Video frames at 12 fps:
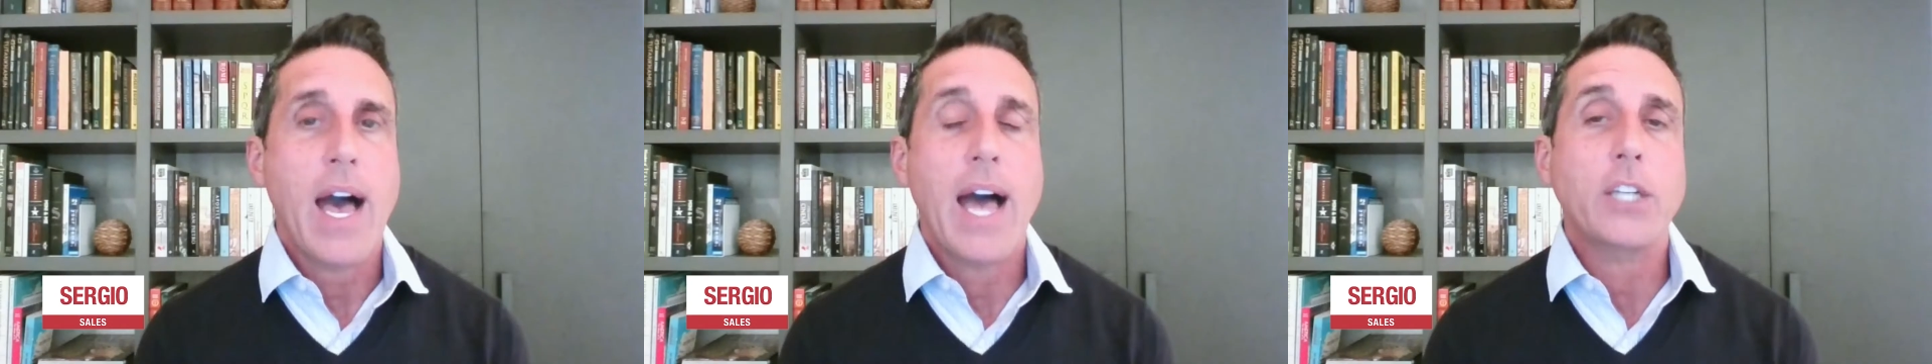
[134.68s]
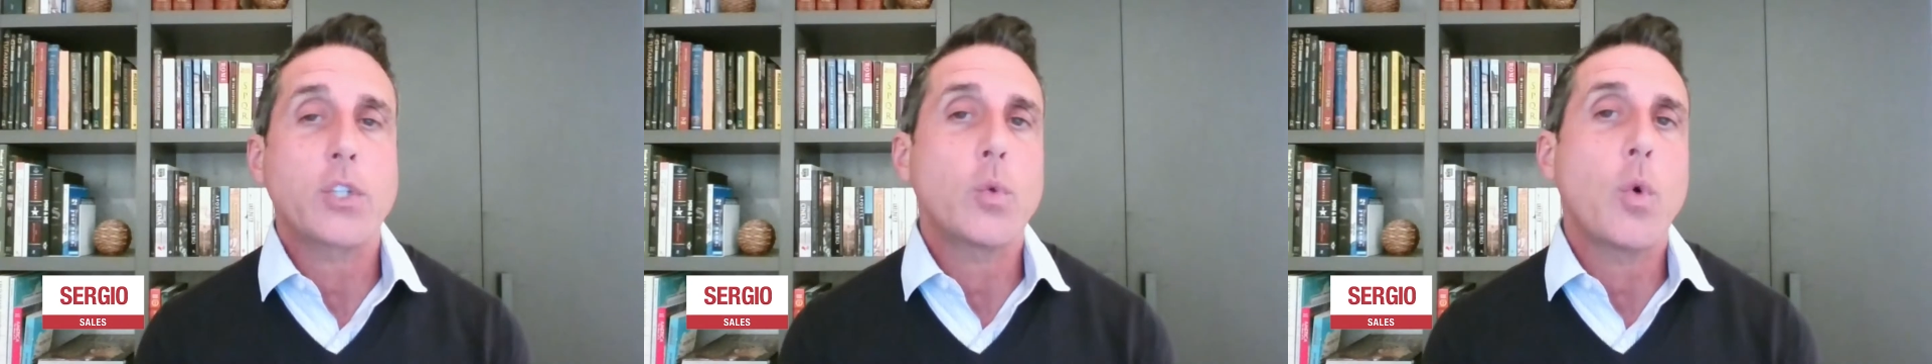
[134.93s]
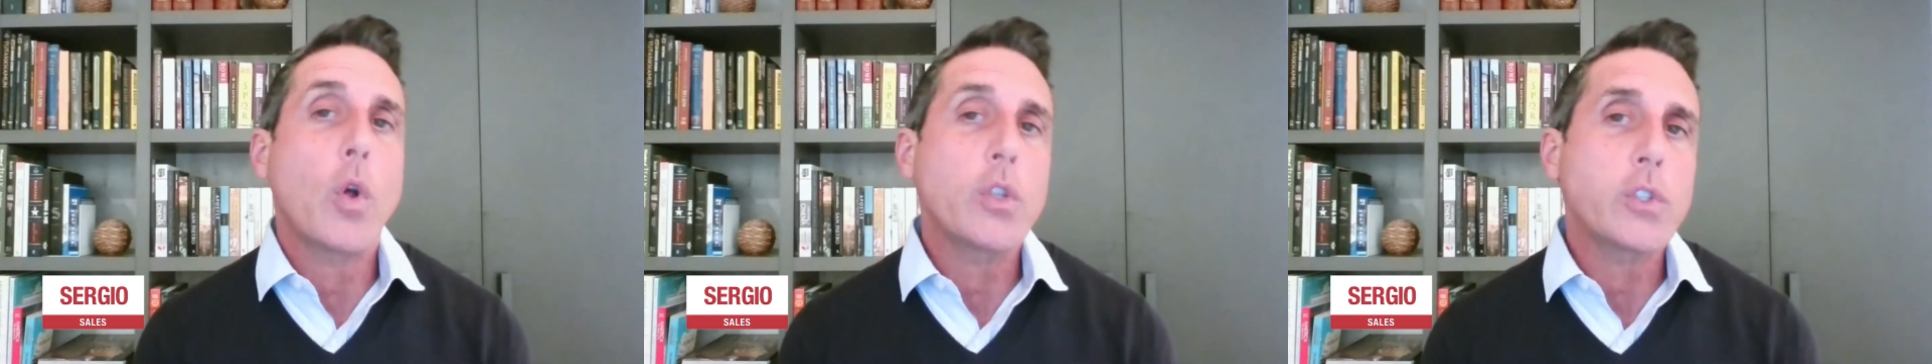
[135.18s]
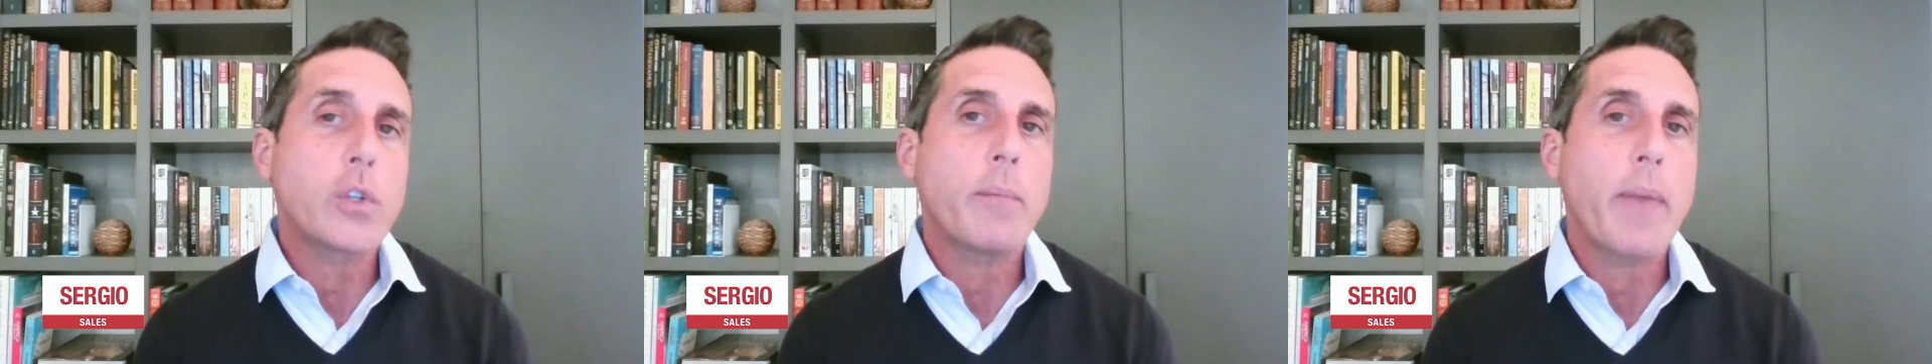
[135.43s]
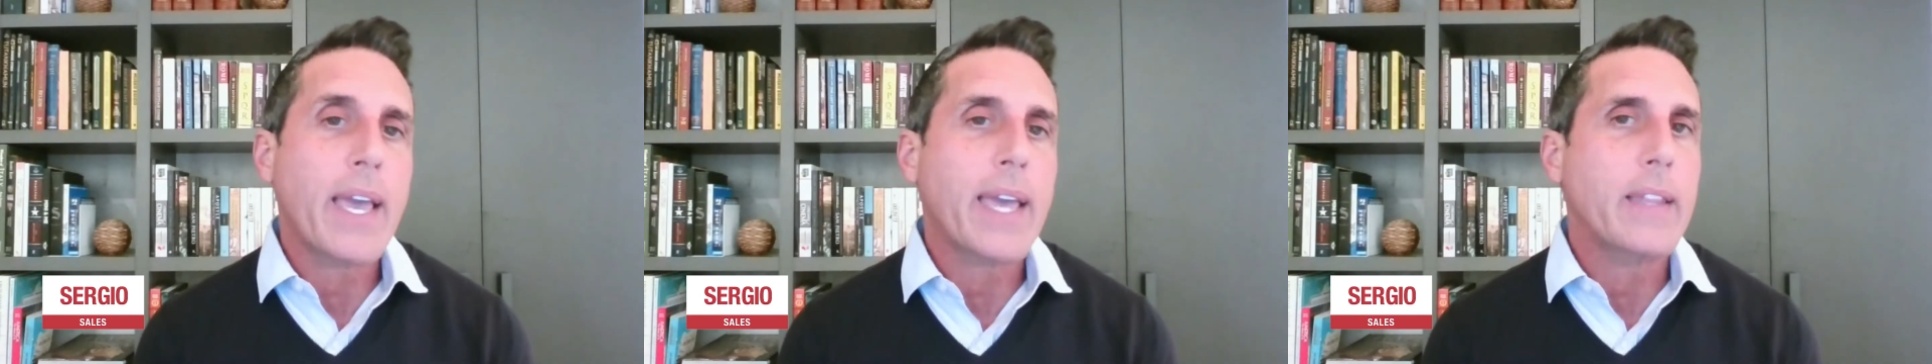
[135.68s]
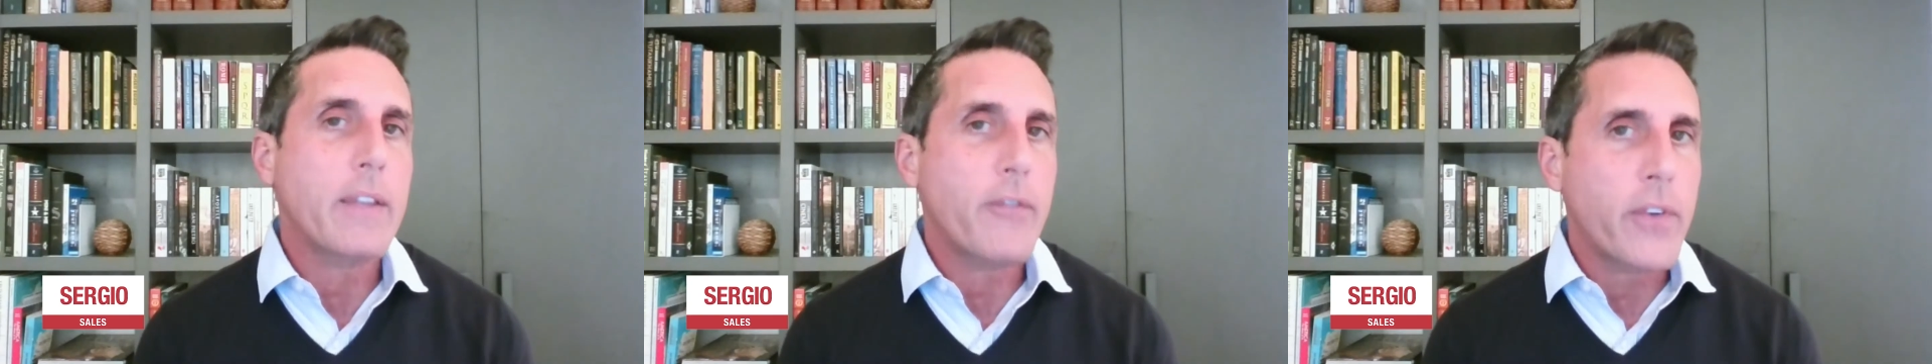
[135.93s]
and to also make a
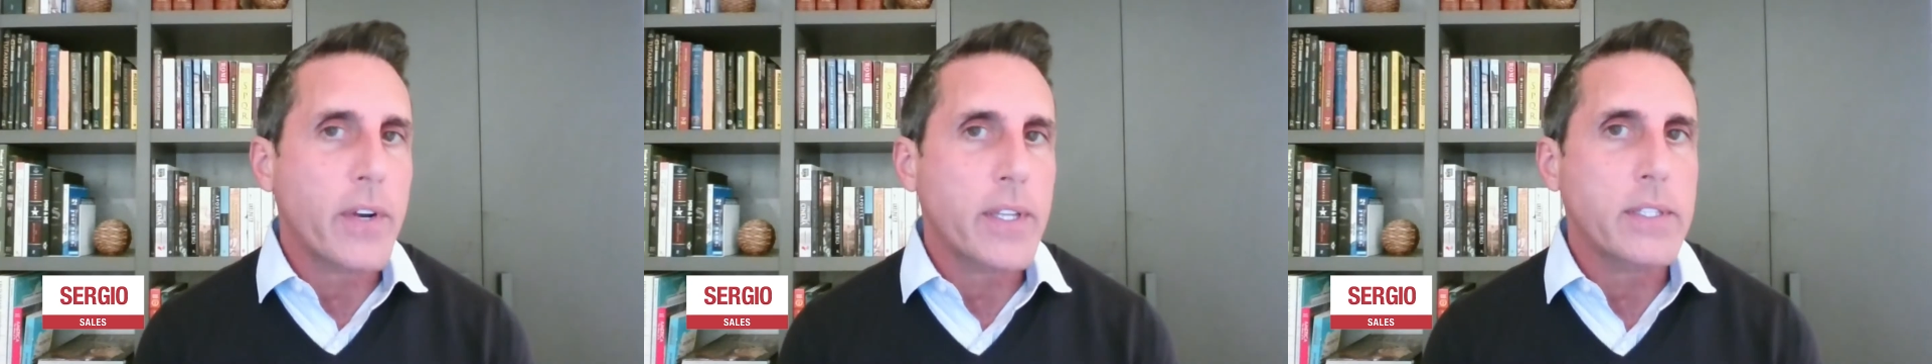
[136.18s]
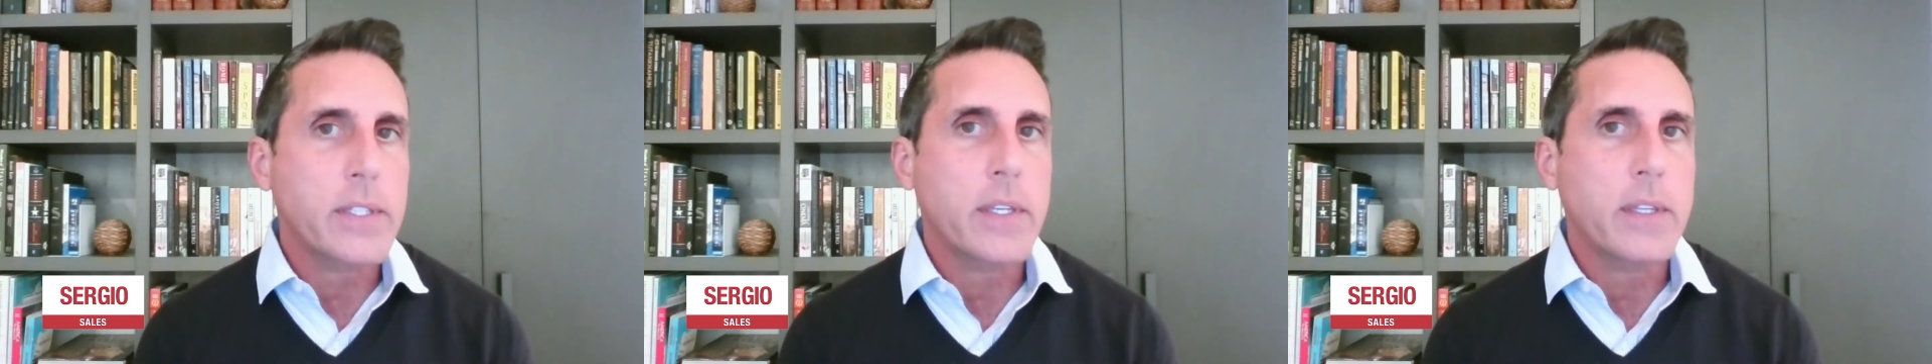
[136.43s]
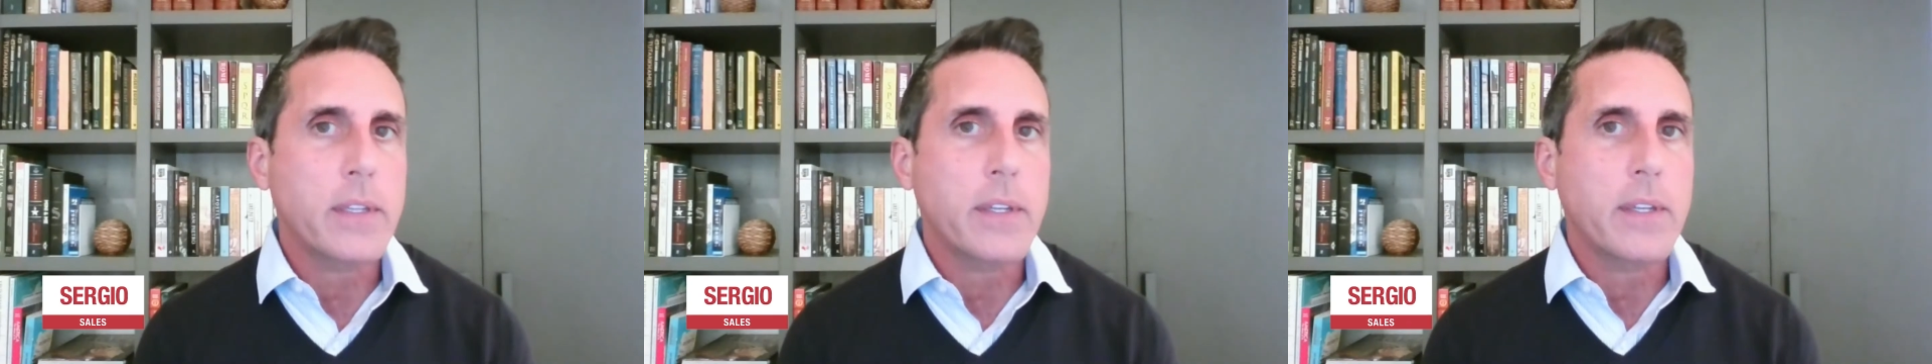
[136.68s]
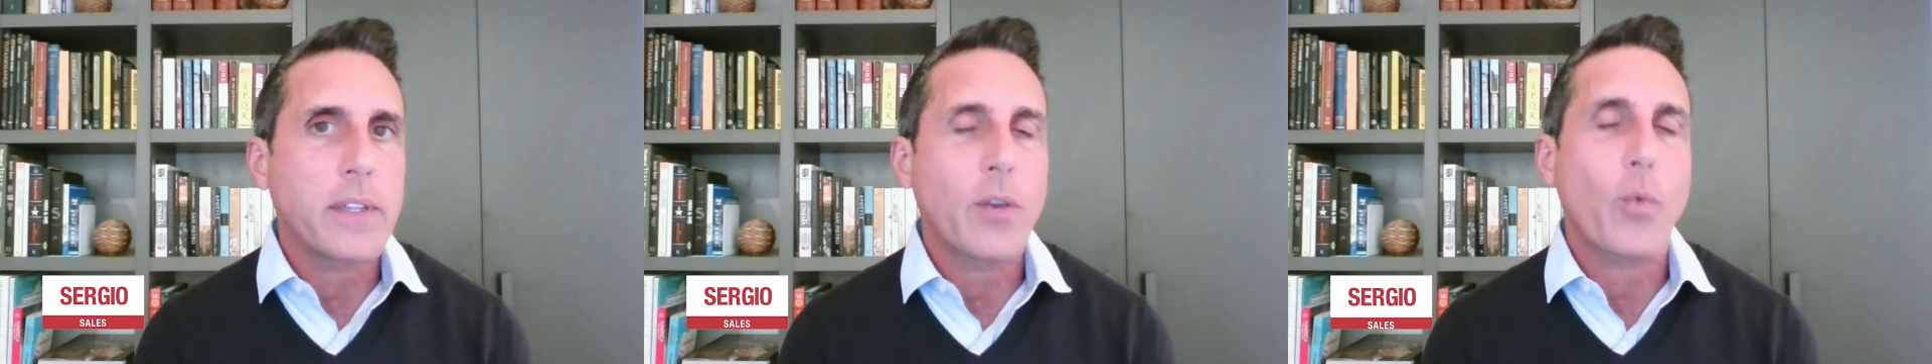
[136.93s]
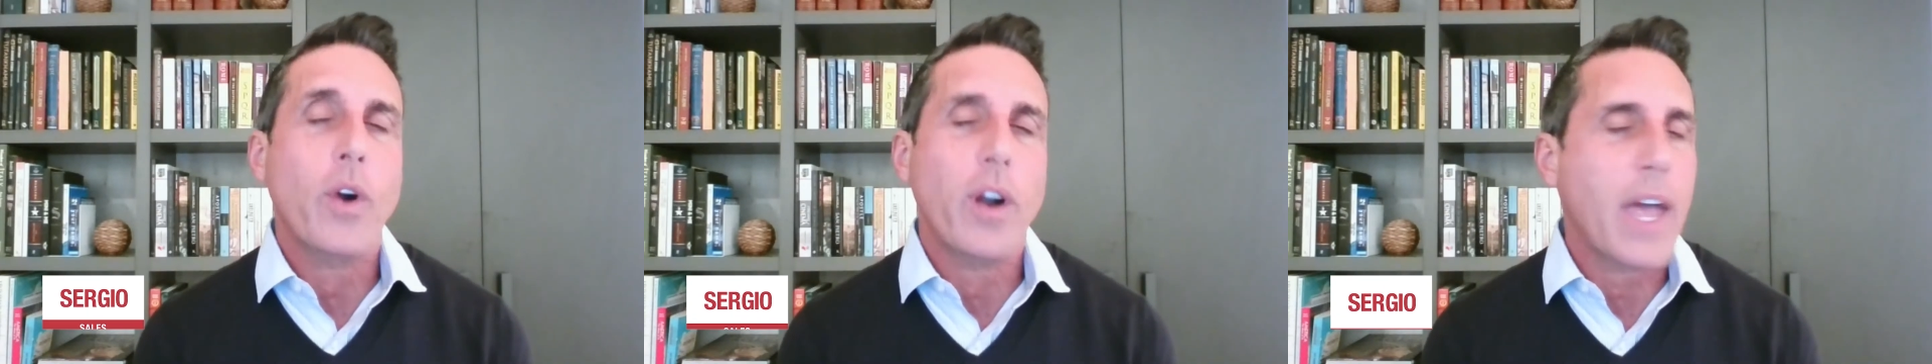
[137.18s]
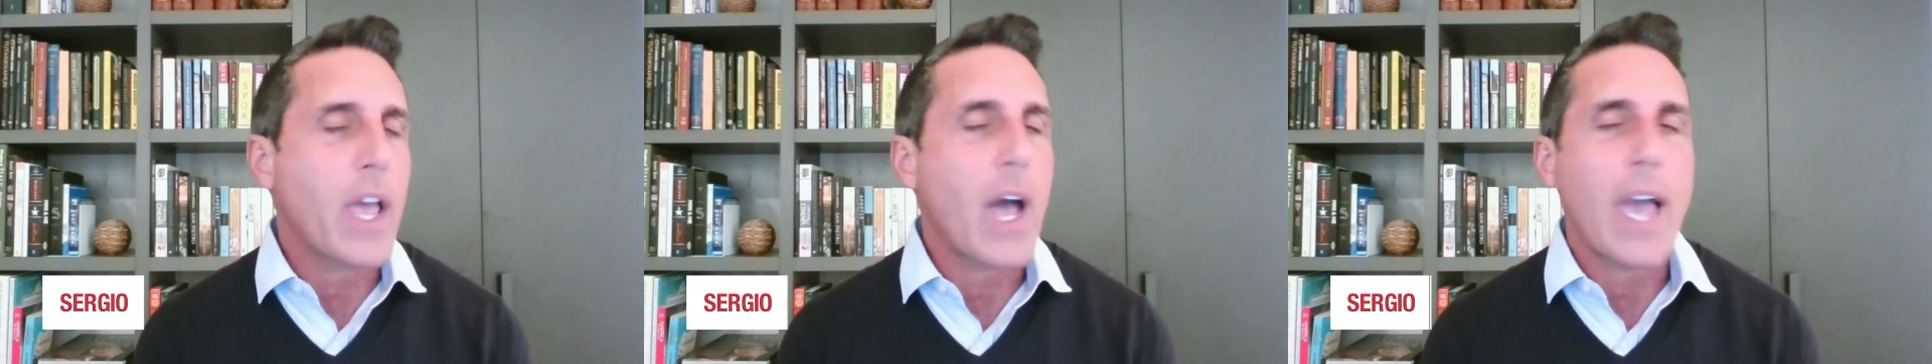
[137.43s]
difference in, in the world.
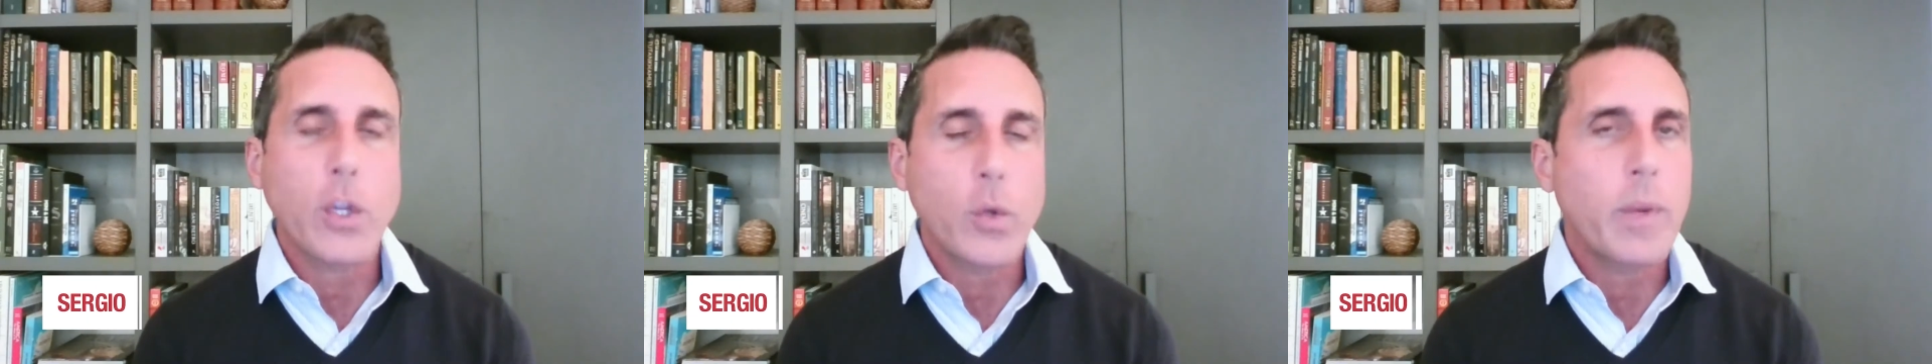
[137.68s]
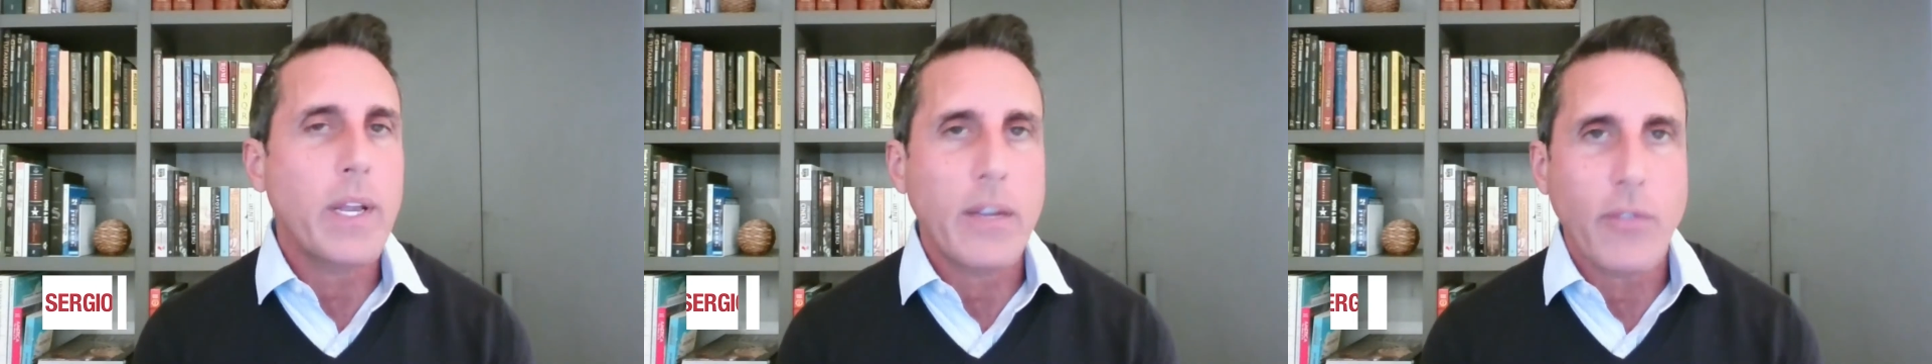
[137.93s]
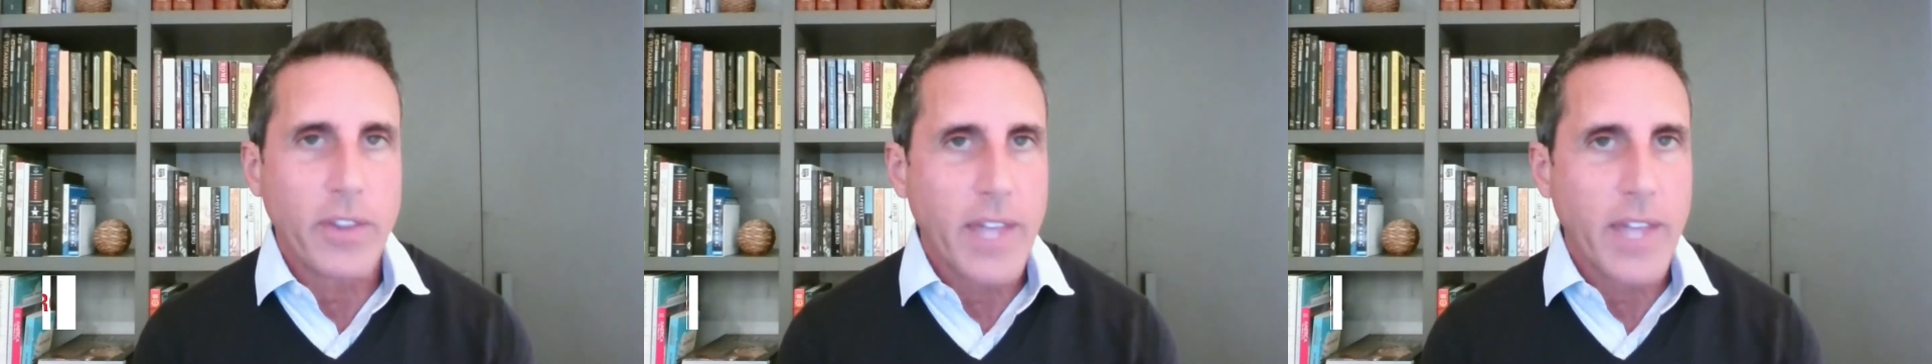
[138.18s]
I, I do believe on